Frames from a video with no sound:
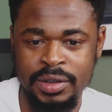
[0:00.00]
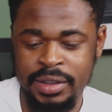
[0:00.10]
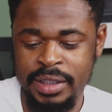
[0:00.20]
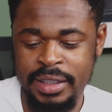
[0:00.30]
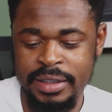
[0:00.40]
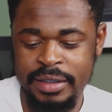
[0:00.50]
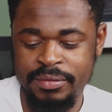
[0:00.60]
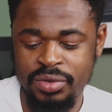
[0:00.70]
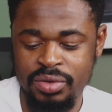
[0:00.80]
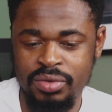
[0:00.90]
send
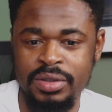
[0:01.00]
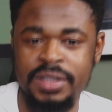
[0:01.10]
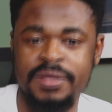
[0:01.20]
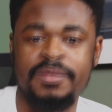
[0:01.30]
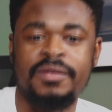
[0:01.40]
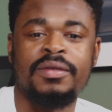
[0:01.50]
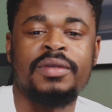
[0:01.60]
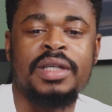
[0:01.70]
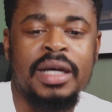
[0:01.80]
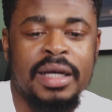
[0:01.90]
them to this
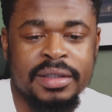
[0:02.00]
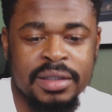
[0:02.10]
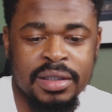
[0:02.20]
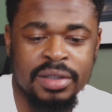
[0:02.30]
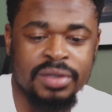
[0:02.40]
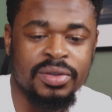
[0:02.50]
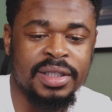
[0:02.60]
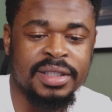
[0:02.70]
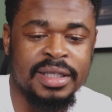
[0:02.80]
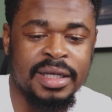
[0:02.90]
card. So
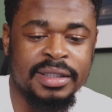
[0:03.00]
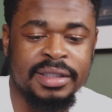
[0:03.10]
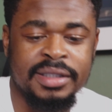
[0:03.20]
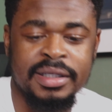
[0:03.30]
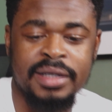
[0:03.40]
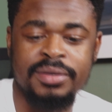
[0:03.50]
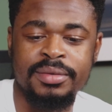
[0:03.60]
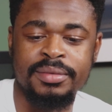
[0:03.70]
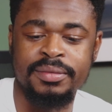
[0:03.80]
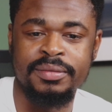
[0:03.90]
let's scan this now.